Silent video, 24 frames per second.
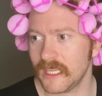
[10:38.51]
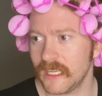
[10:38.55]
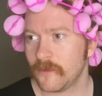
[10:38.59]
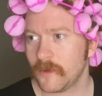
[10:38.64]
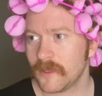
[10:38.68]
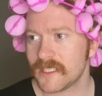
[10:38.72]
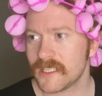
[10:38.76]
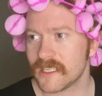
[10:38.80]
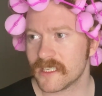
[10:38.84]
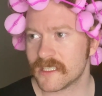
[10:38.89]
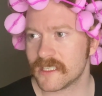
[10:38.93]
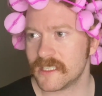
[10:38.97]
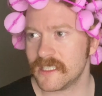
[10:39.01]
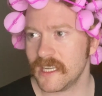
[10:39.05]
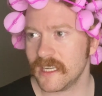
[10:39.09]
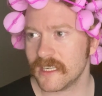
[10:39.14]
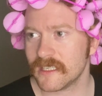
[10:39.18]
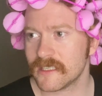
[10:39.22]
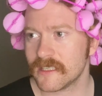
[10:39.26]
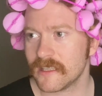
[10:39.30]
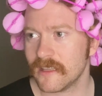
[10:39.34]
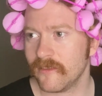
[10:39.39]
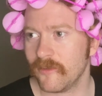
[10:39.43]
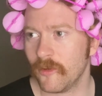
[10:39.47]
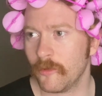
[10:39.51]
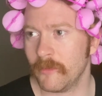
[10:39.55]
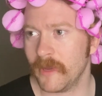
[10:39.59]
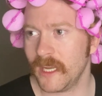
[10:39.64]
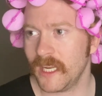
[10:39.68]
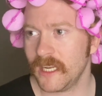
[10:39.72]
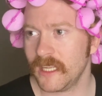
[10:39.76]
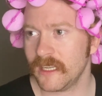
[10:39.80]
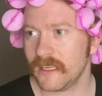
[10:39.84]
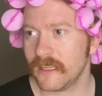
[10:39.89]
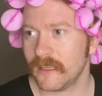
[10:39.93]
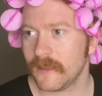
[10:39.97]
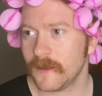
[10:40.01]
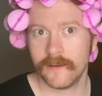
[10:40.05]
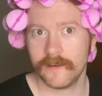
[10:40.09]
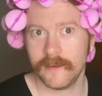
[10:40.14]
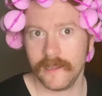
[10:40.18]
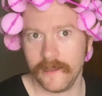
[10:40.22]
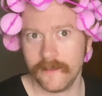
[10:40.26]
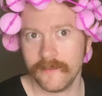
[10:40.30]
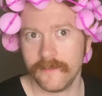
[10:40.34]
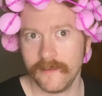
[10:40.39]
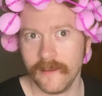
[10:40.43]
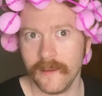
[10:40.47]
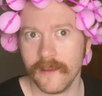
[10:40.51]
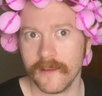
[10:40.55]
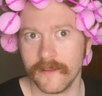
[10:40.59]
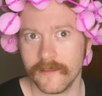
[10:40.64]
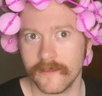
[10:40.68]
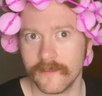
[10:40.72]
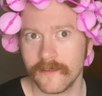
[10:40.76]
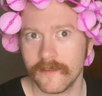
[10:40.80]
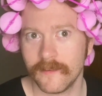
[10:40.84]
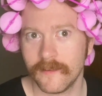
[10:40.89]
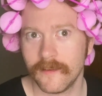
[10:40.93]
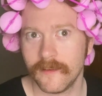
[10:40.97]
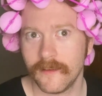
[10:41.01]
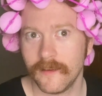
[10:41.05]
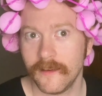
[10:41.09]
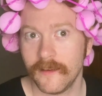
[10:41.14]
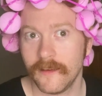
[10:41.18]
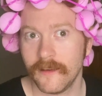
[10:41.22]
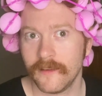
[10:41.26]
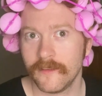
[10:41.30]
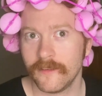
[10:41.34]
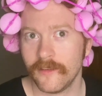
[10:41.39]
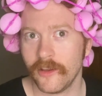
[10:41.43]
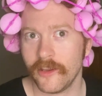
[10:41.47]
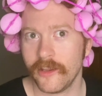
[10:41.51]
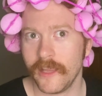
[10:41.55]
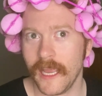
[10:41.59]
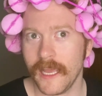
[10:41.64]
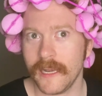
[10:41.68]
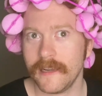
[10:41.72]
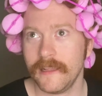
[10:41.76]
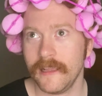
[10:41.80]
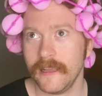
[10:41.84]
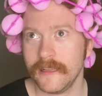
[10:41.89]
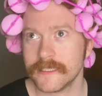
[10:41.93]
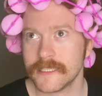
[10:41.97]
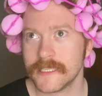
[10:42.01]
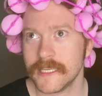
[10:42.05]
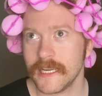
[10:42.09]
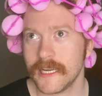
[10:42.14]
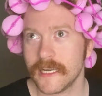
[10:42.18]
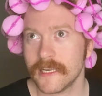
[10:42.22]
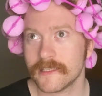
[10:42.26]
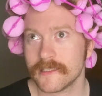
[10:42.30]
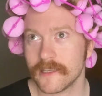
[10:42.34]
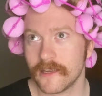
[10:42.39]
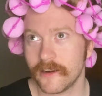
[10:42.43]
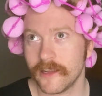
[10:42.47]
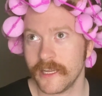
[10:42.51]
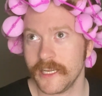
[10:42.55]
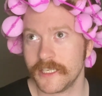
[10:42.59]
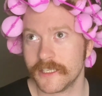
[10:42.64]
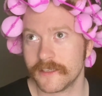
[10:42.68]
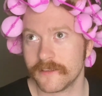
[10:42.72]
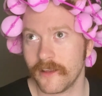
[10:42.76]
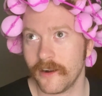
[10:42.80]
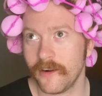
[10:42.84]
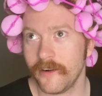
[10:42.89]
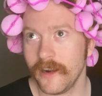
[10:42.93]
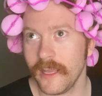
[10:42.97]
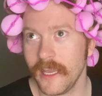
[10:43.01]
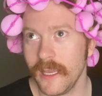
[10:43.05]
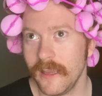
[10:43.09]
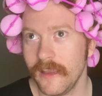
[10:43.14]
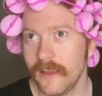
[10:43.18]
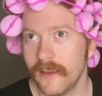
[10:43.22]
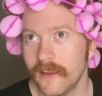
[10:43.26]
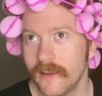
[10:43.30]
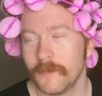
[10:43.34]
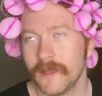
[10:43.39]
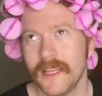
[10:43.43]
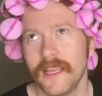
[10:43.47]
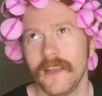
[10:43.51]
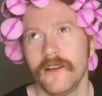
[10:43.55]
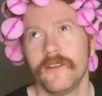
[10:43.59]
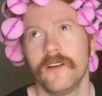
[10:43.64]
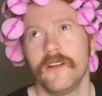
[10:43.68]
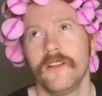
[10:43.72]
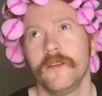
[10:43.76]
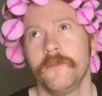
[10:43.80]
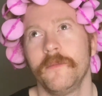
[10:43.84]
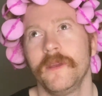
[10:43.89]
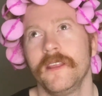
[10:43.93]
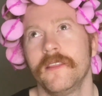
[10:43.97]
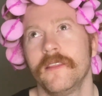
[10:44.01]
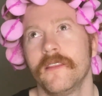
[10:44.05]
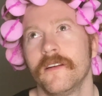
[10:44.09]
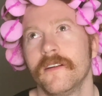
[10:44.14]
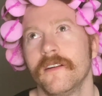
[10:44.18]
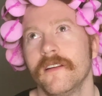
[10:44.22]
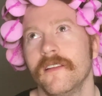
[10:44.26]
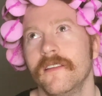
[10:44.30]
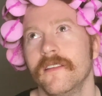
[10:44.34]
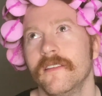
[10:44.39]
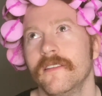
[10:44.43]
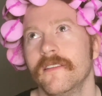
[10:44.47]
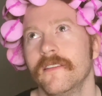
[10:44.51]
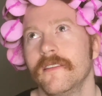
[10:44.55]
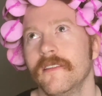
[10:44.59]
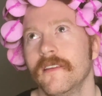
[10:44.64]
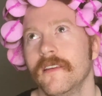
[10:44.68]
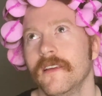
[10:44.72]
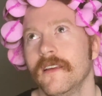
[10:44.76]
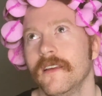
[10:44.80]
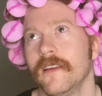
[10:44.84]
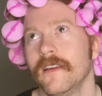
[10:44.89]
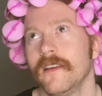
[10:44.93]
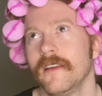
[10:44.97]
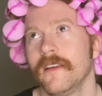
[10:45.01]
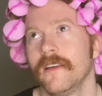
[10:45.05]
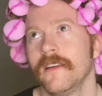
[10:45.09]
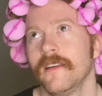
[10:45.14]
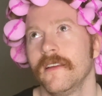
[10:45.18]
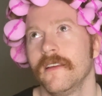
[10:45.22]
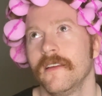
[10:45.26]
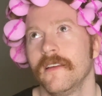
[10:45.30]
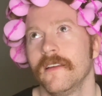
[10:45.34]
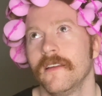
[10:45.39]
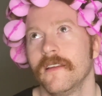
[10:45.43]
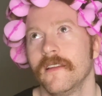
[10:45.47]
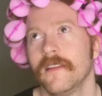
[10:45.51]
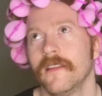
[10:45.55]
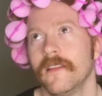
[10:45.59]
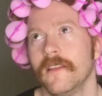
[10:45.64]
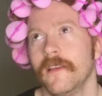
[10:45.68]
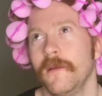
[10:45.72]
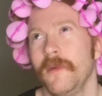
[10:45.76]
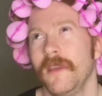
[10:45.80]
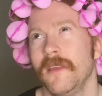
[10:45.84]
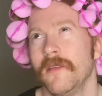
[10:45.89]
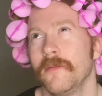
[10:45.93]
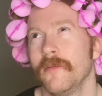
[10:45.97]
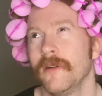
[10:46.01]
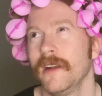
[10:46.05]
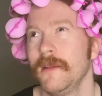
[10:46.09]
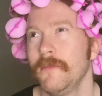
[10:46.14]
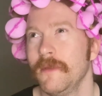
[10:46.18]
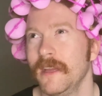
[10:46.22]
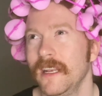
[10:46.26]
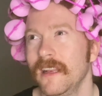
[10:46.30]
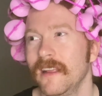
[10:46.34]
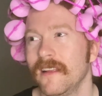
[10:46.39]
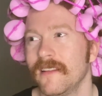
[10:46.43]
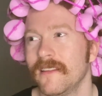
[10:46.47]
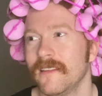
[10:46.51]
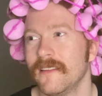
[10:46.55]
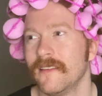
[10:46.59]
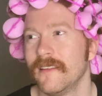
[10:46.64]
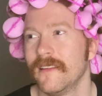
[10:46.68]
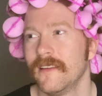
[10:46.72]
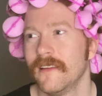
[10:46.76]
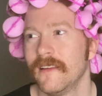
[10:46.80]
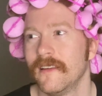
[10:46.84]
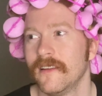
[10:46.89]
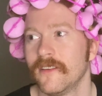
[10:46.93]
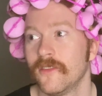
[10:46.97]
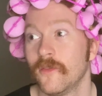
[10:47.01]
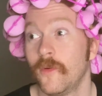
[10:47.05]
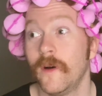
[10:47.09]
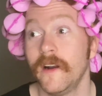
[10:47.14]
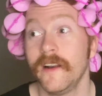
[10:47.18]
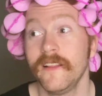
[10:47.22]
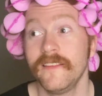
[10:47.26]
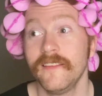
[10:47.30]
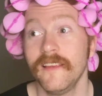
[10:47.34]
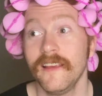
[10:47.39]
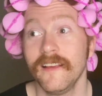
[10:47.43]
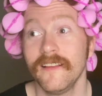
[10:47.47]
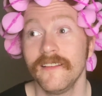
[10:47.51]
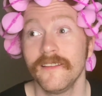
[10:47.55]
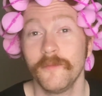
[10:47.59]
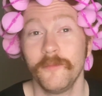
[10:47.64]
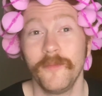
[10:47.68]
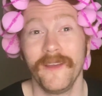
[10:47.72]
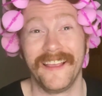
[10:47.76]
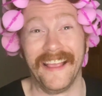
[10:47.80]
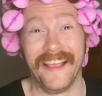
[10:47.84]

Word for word: What's 1/6 of a minute? 10 seconds. So you add 10 seconds on each 30, but that would only be 30. That'd be 3 minutes. 20 seconds.